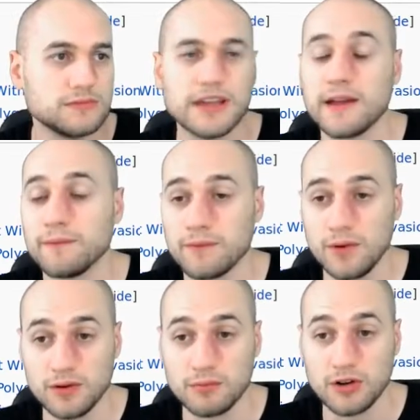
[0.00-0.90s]
damn
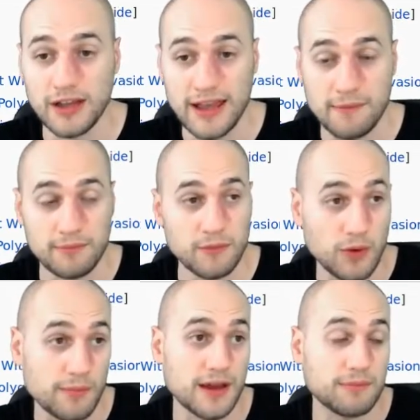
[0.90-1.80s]
vulnerable
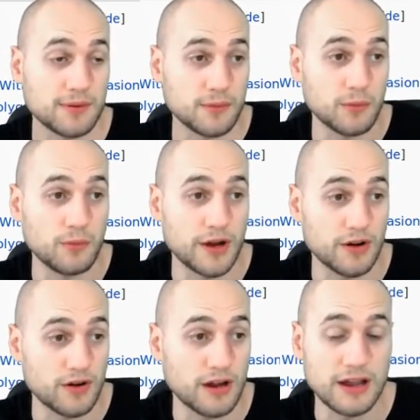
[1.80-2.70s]
web app,
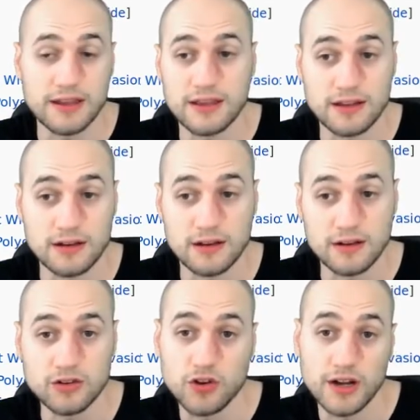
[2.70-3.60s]
where I can
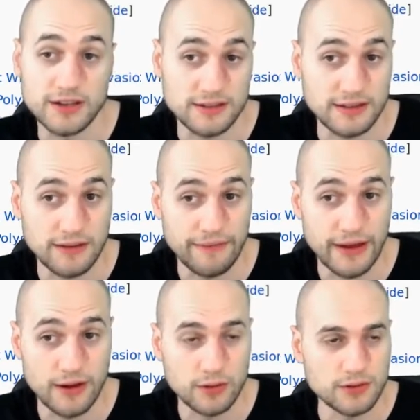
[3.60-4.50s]
try this stuff
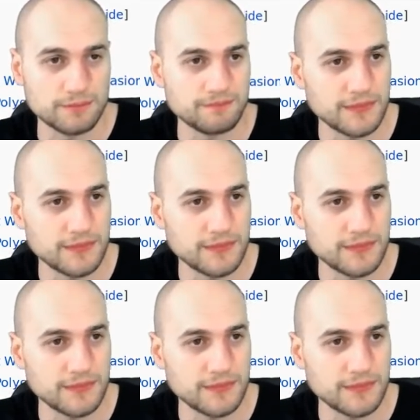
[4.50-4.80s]
out.